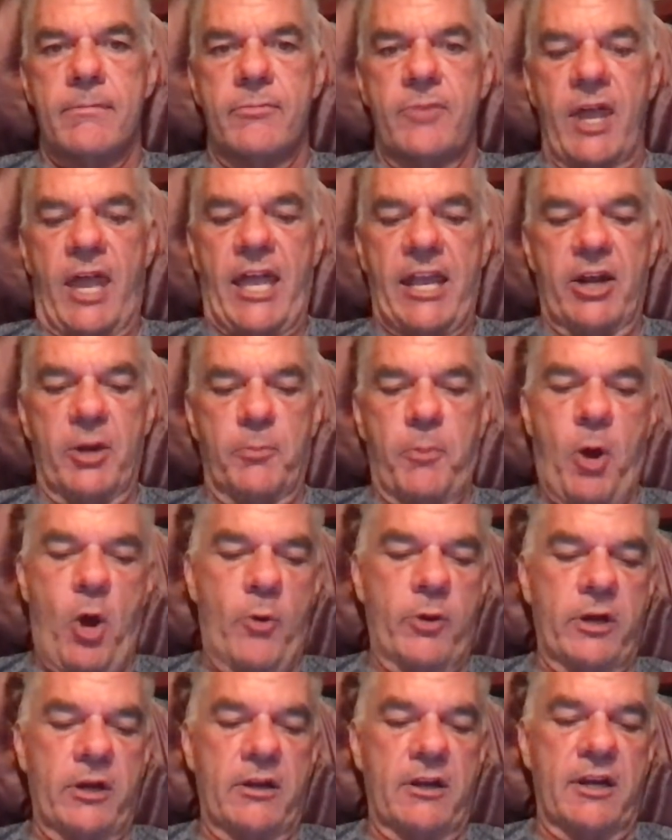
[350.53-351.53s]
The hated
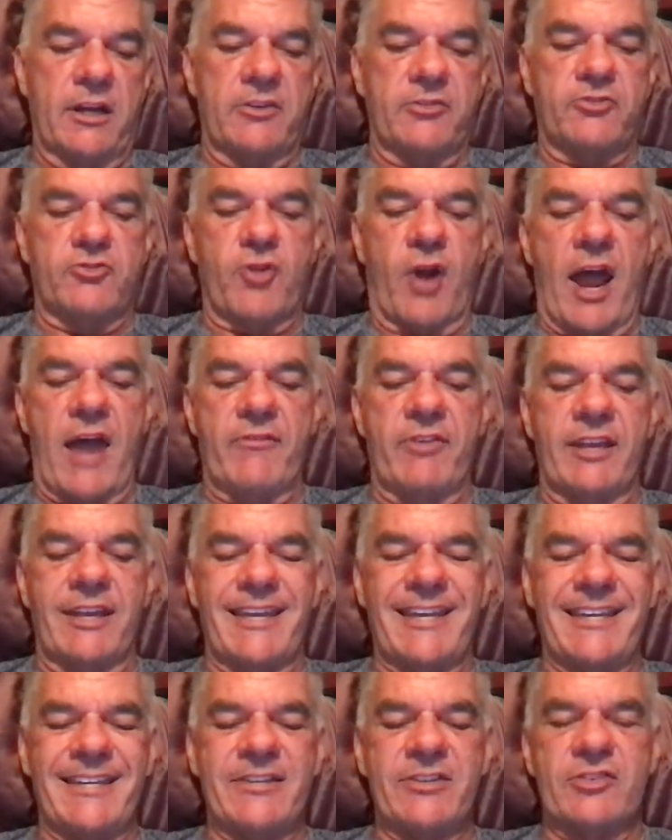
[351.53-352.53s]
opponent is
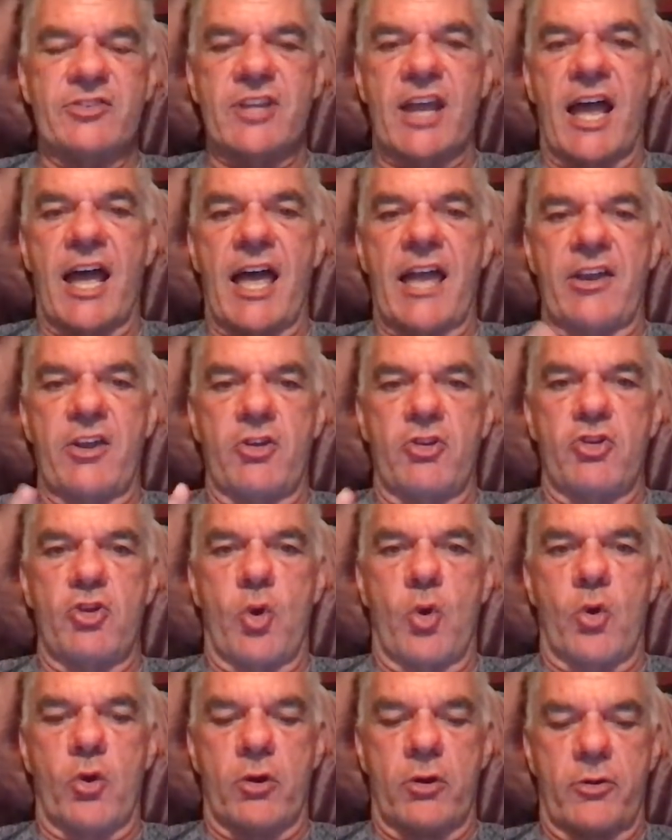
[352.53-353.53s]
driving inside
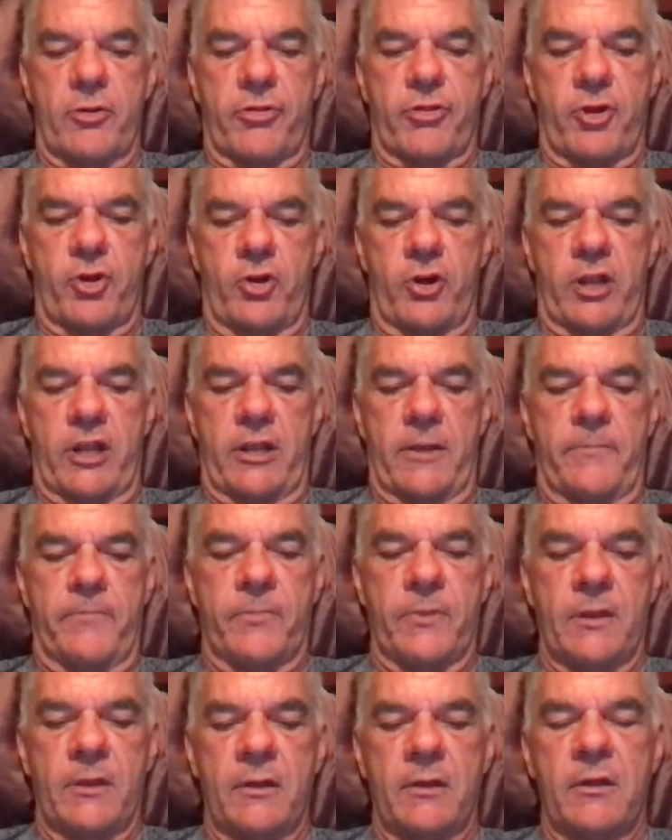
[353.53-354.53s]
your 30.
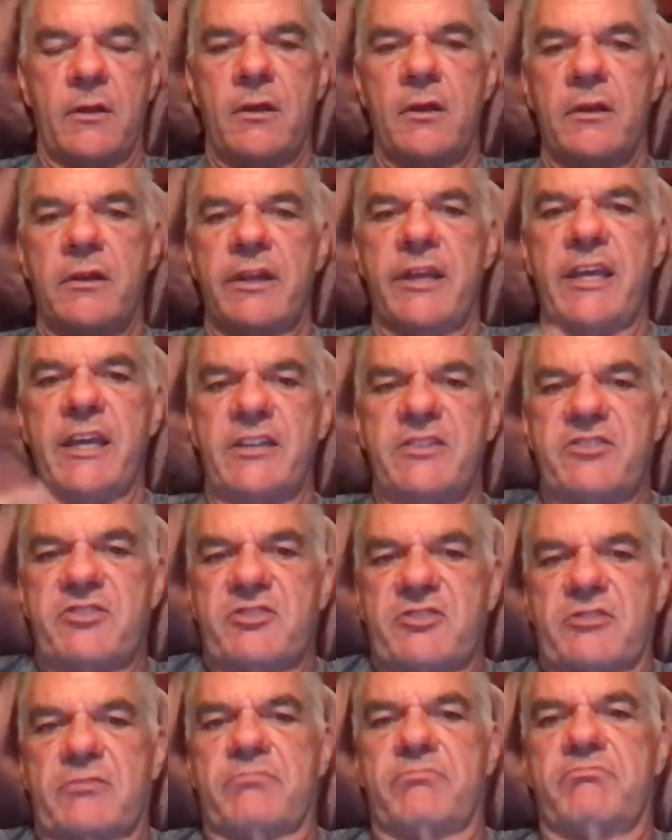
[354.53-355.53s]

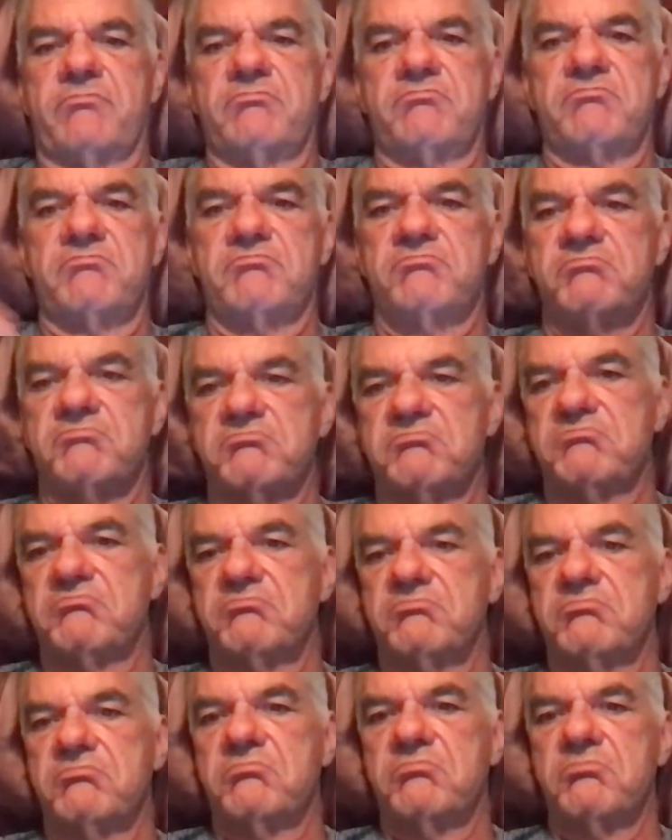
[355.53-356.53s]
It's
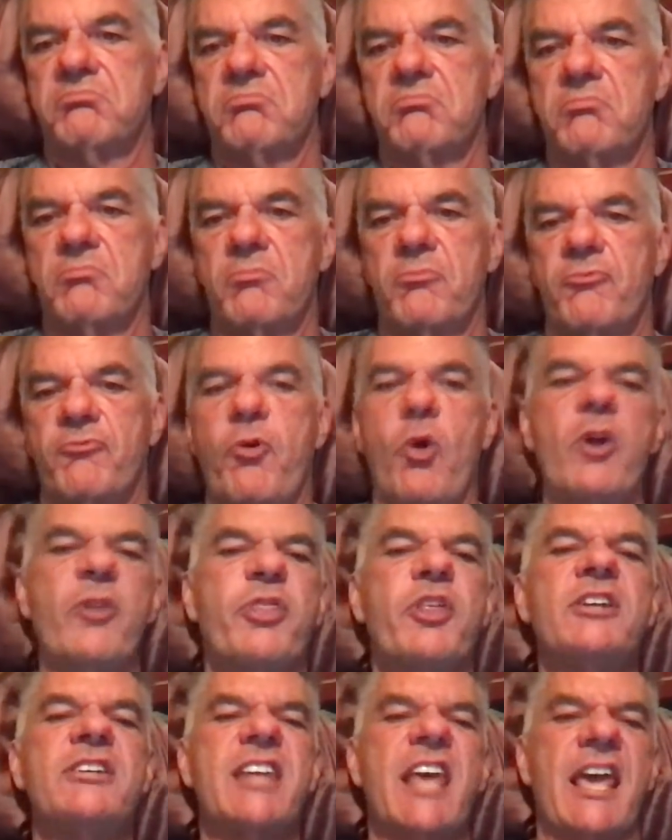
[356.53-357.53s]

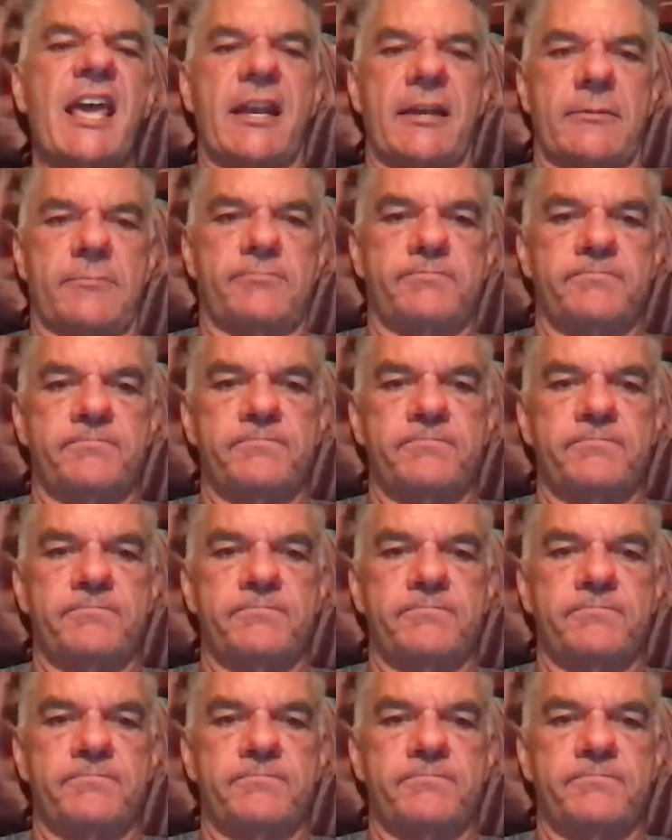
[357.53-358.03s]
fourth and 10.